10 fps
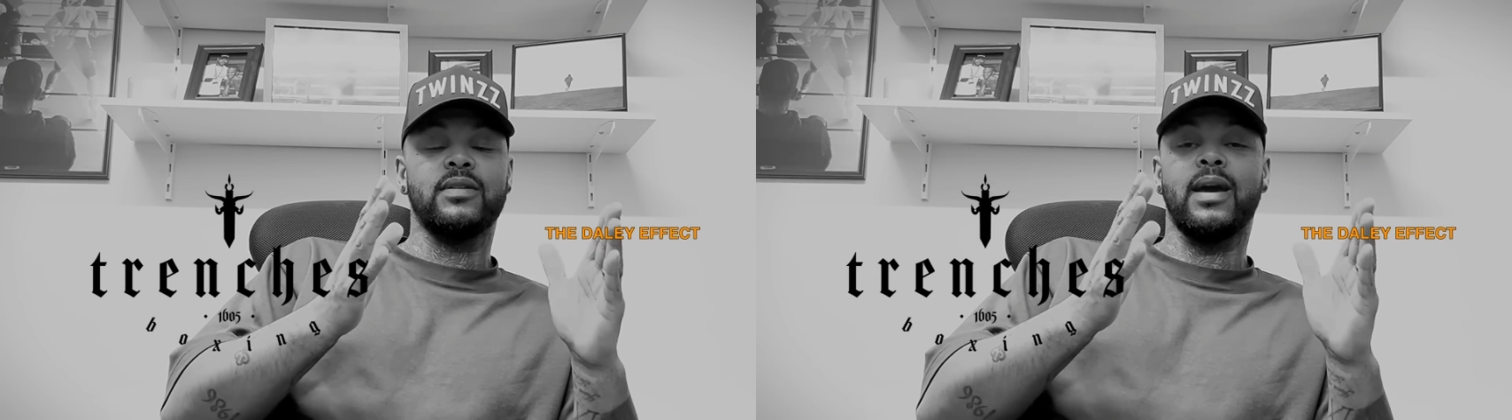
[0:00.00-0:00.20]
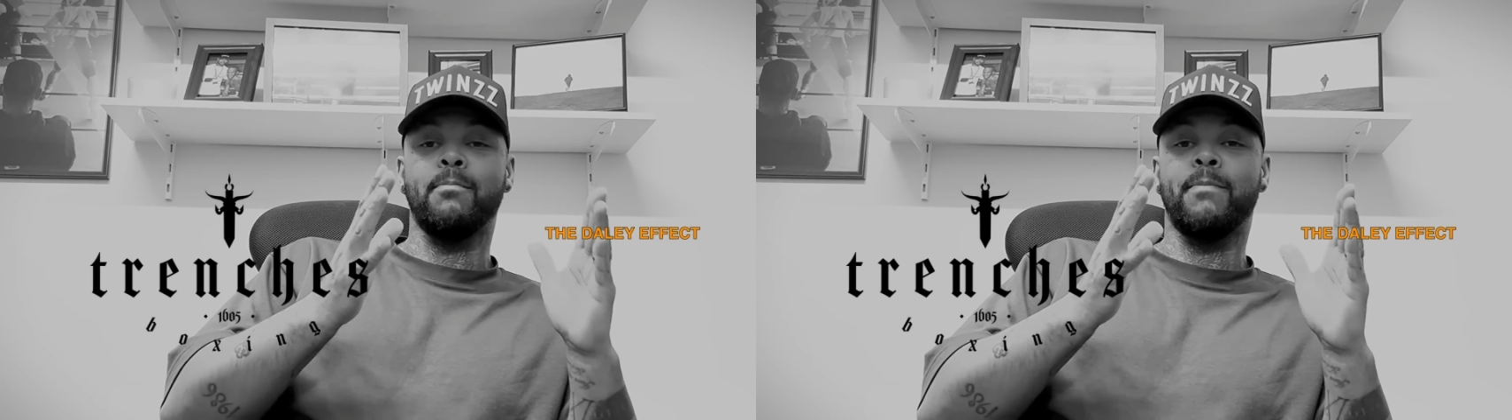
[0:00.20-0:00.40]

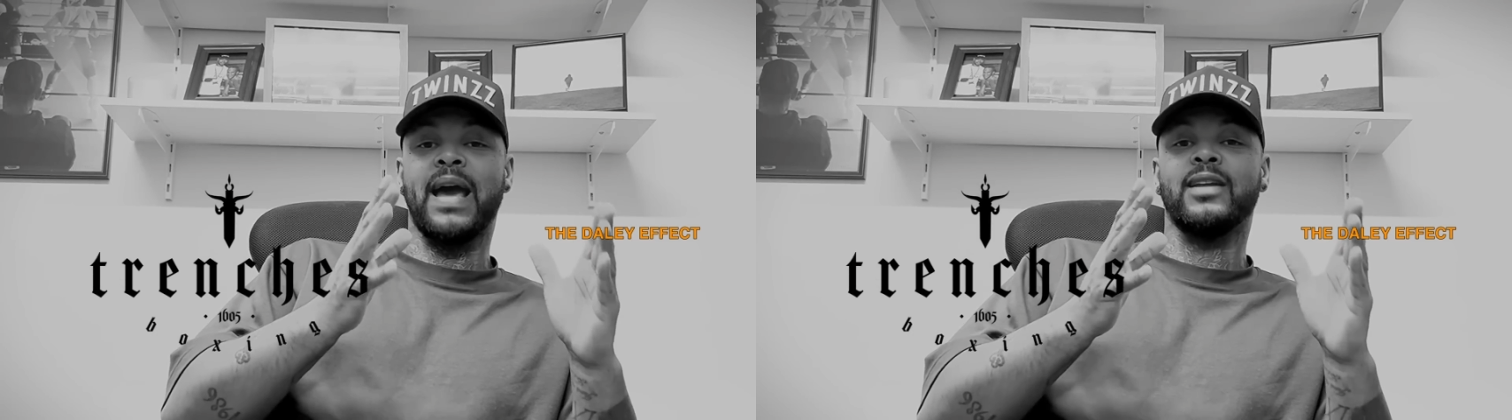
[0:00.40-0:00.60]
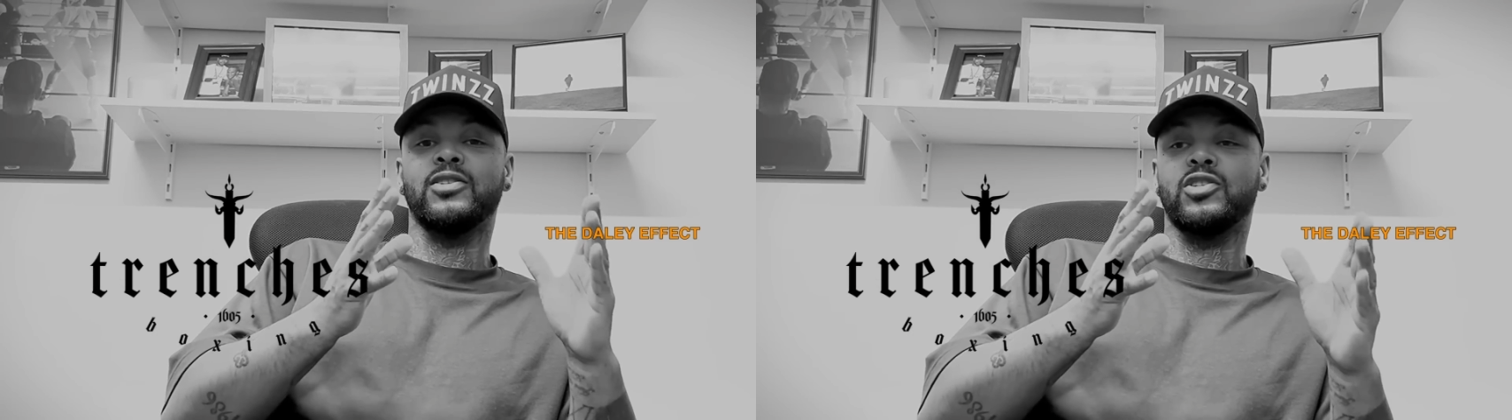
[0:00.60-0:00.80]
and
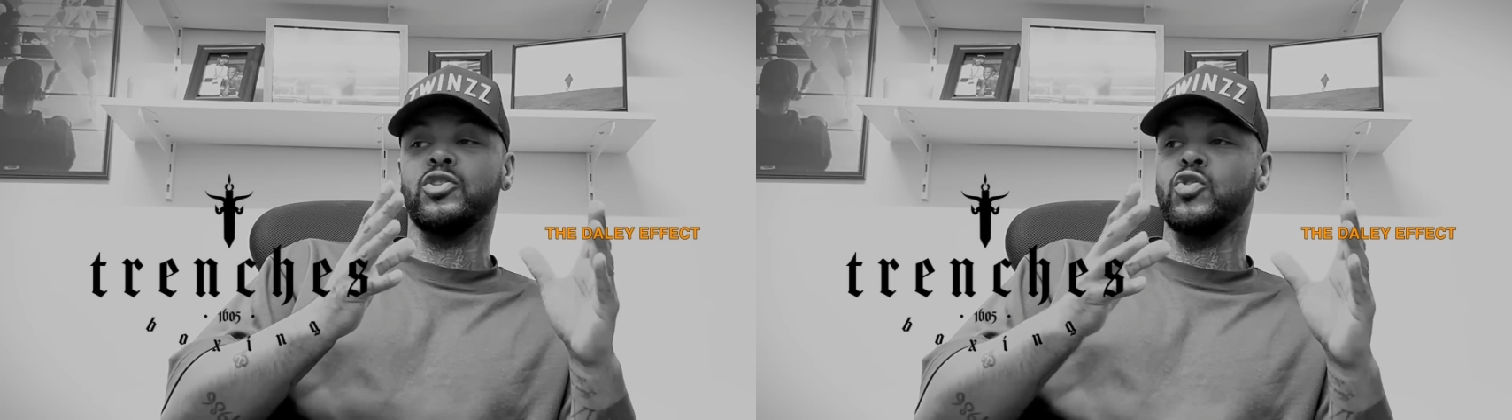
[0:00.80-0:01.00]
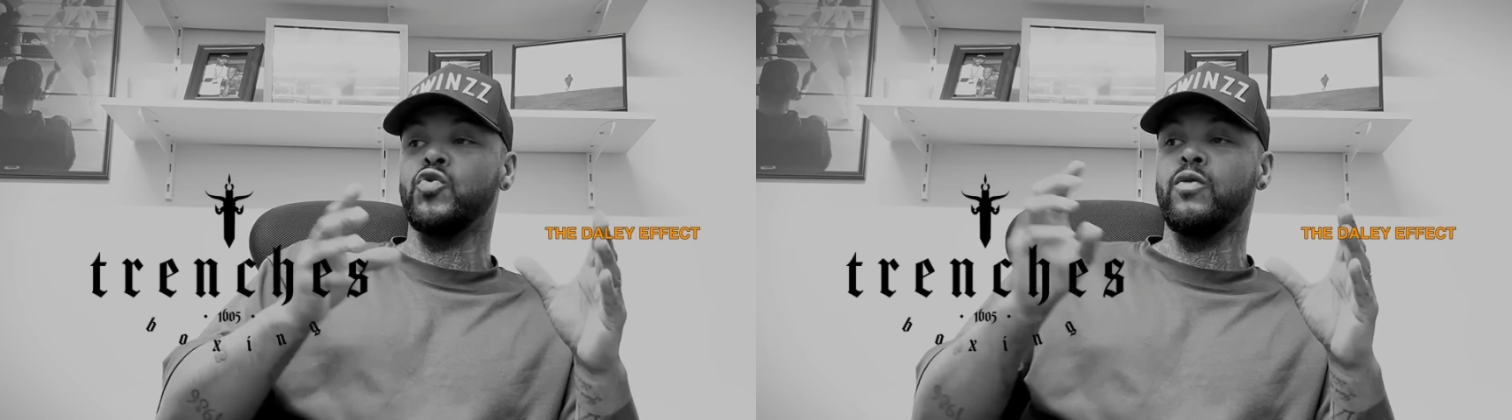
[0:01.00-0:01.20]
balance the
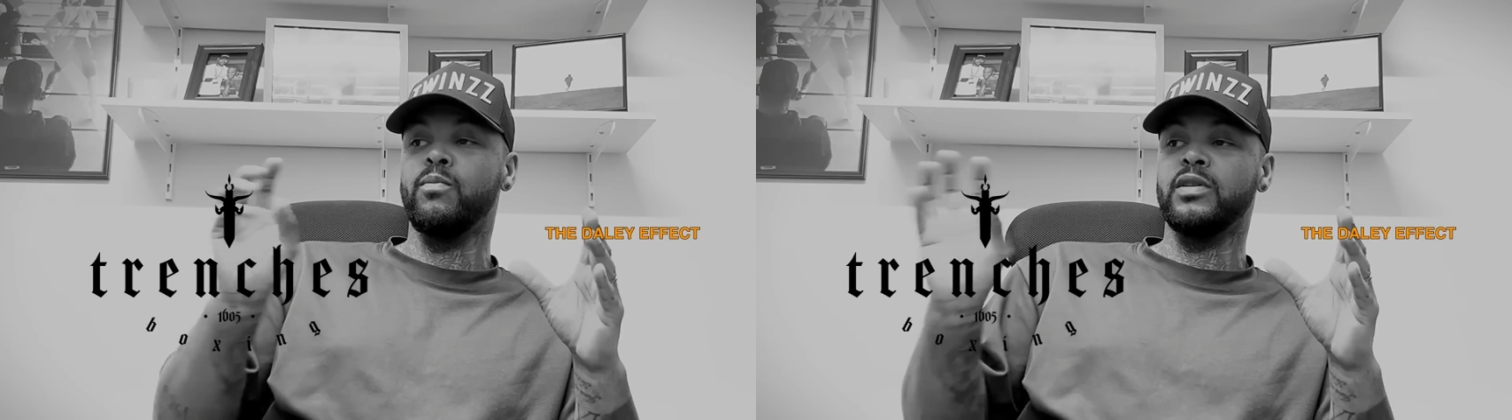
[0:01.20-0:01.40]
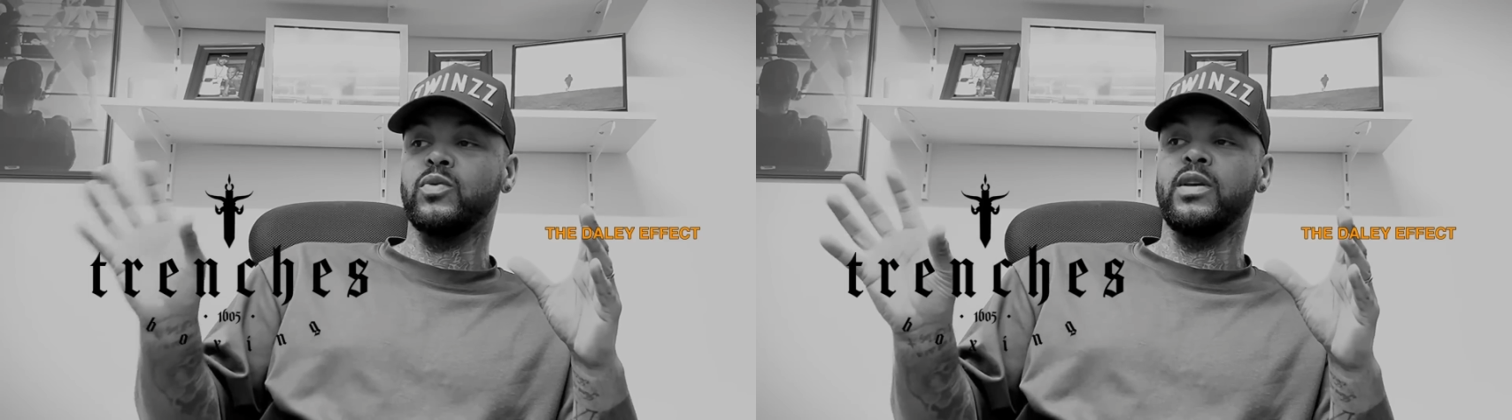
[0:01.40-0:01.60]
two
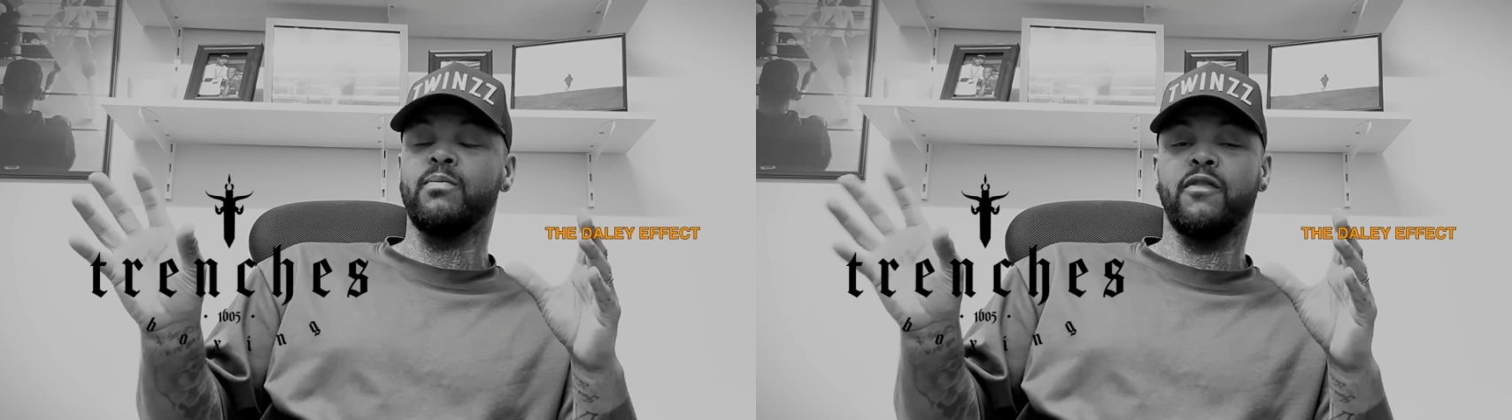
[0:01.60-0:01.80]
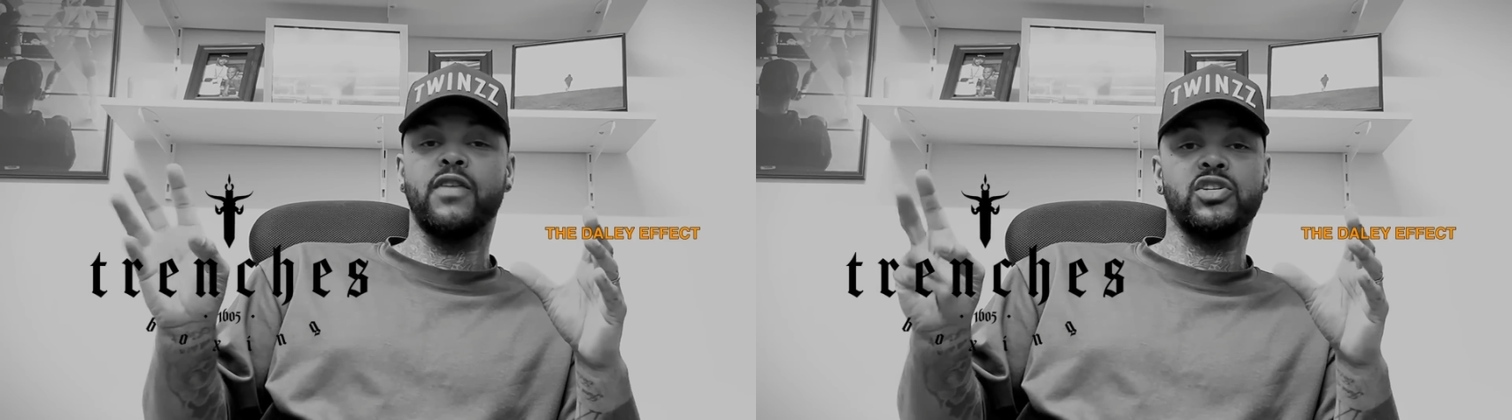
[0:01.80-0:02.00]
between
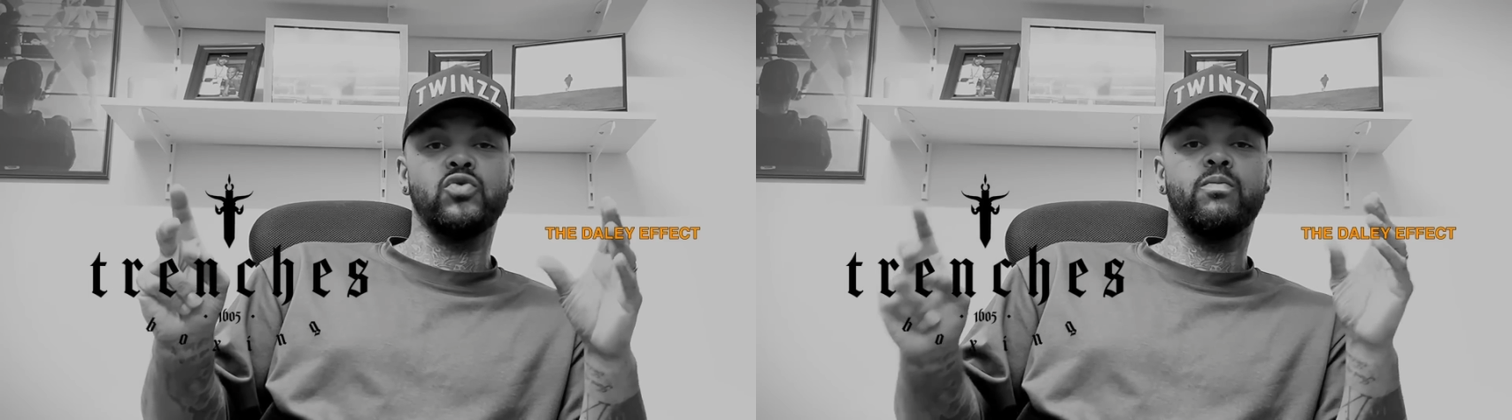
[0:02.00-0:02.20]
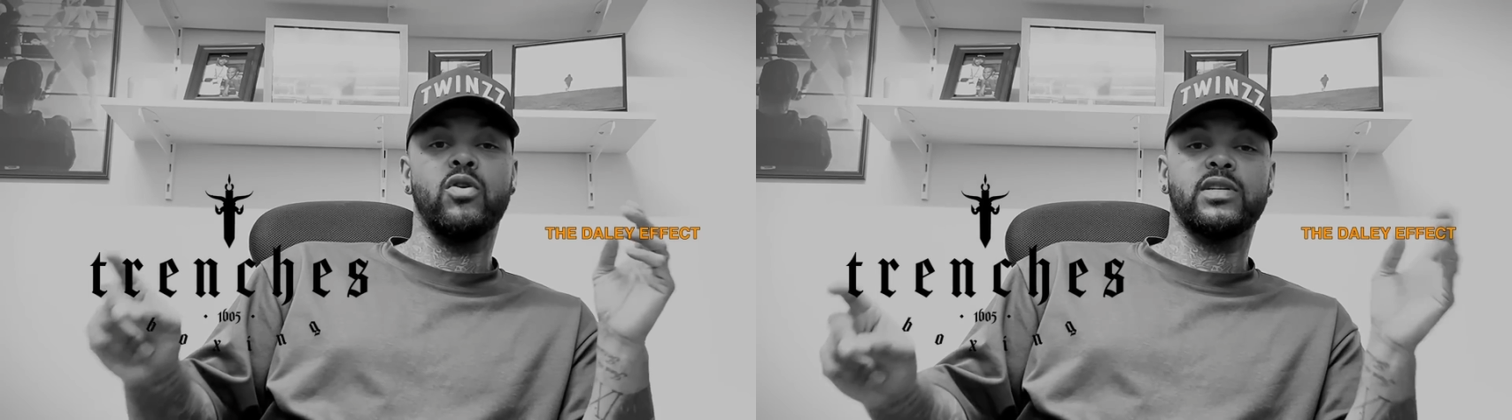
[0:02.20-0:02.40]
professional
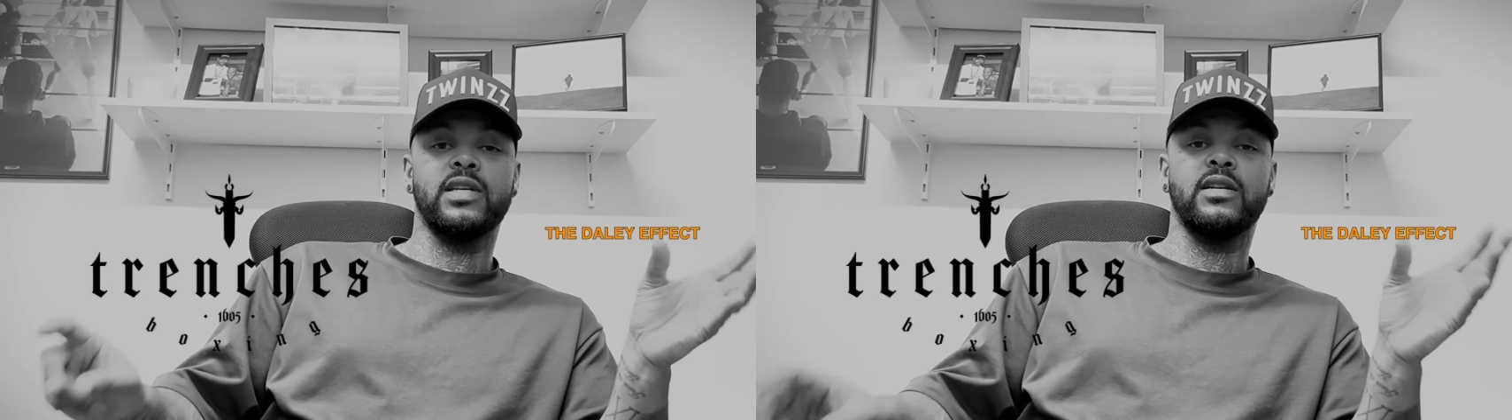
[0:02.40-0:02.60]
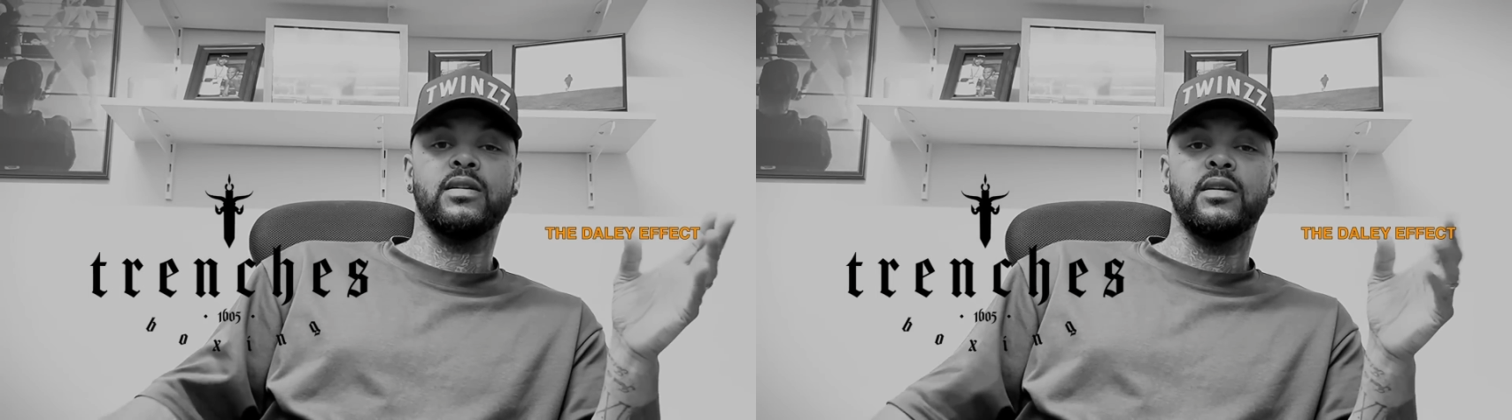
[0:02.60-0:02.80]

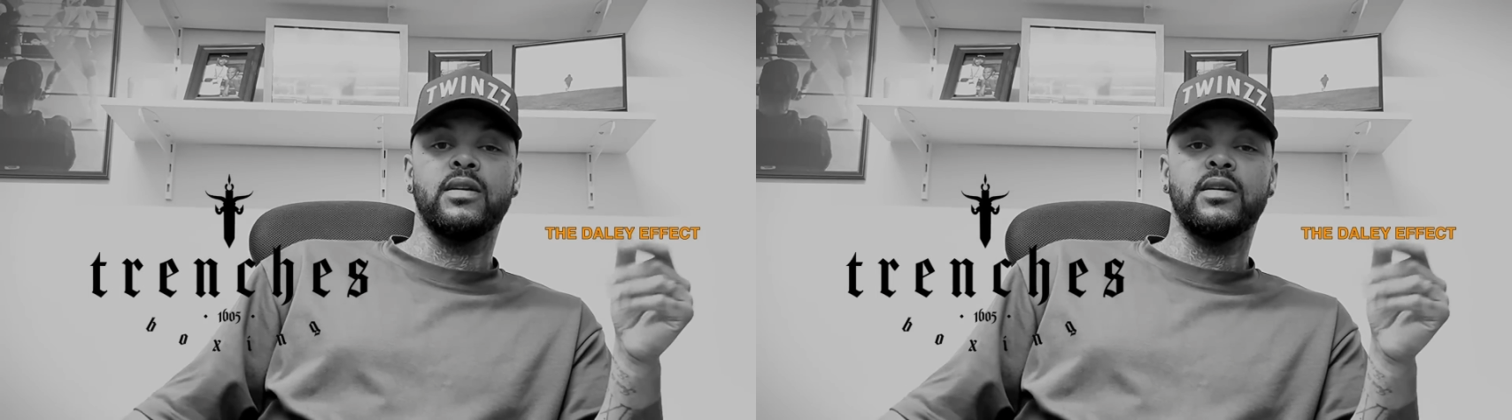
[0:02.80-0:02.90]
boxing